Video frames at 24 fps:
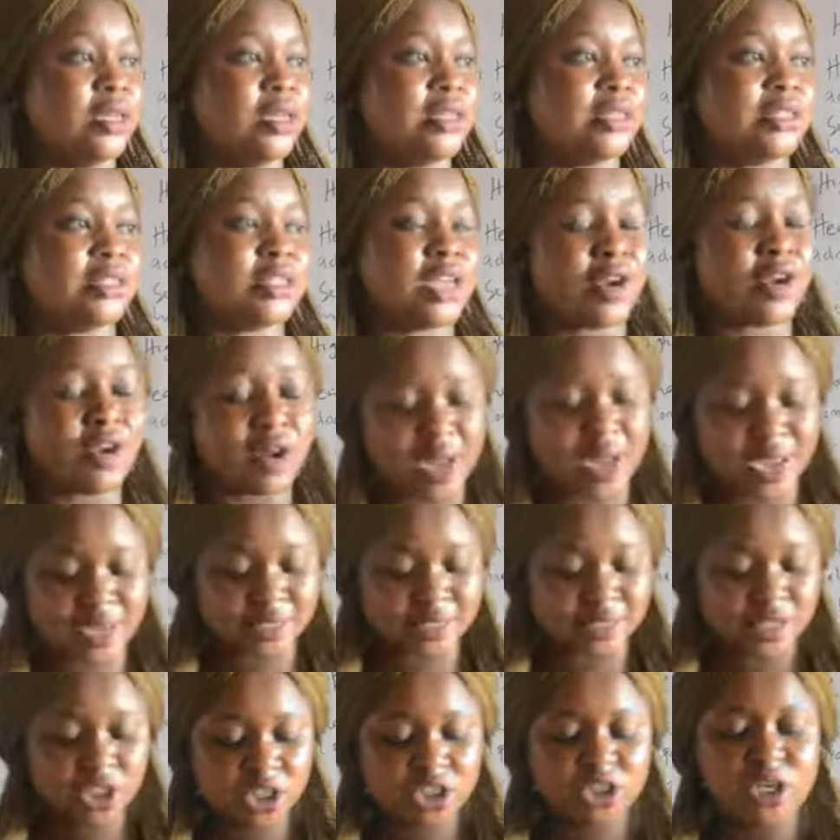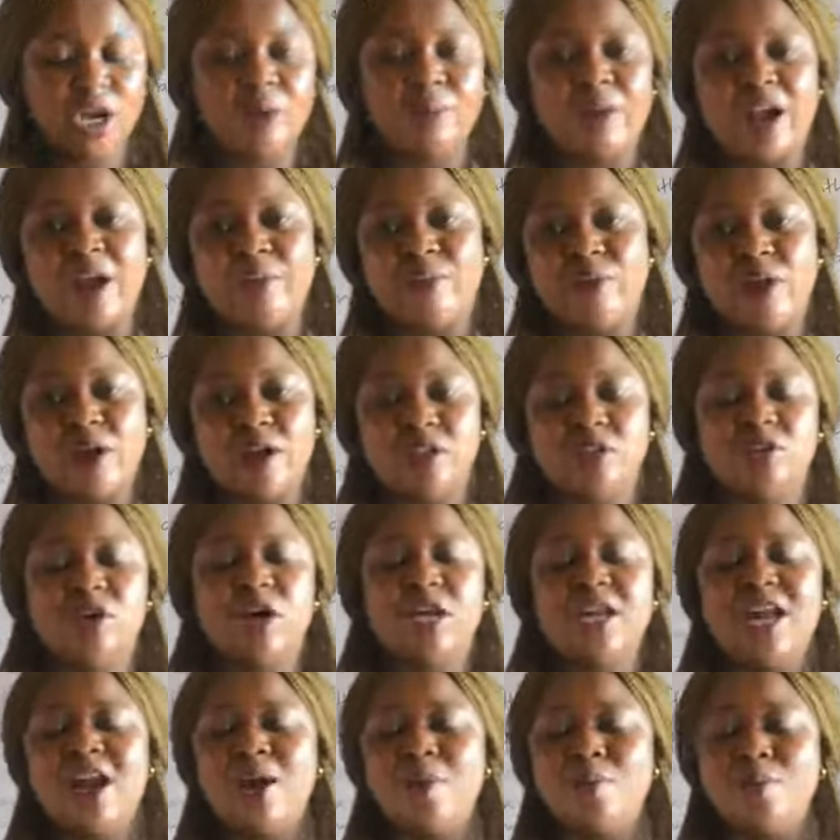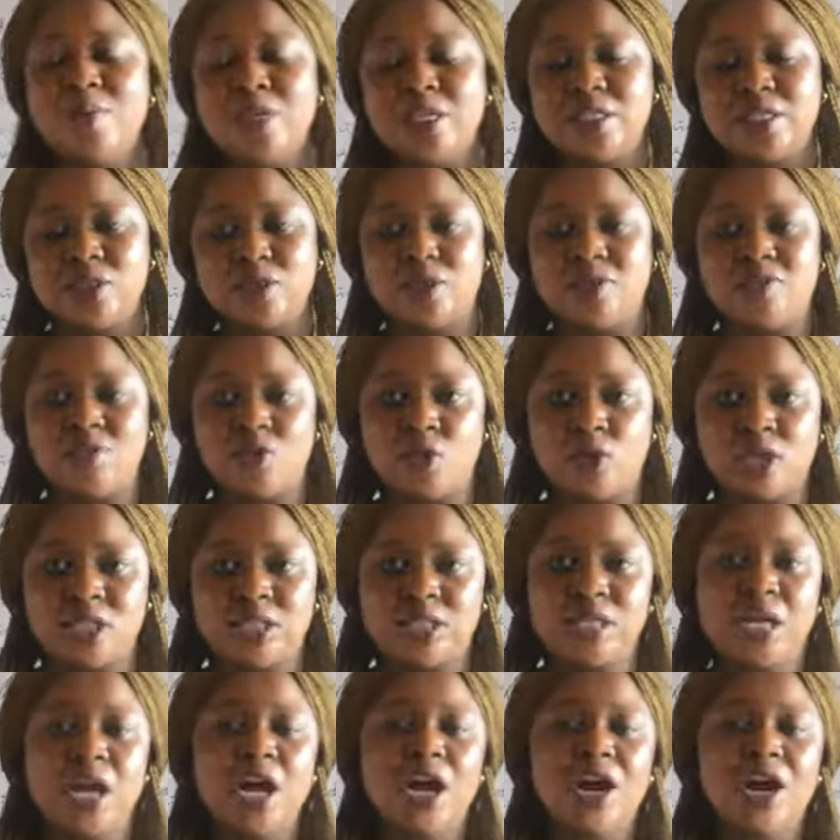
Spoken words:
Sterilization by boiling is another means of what?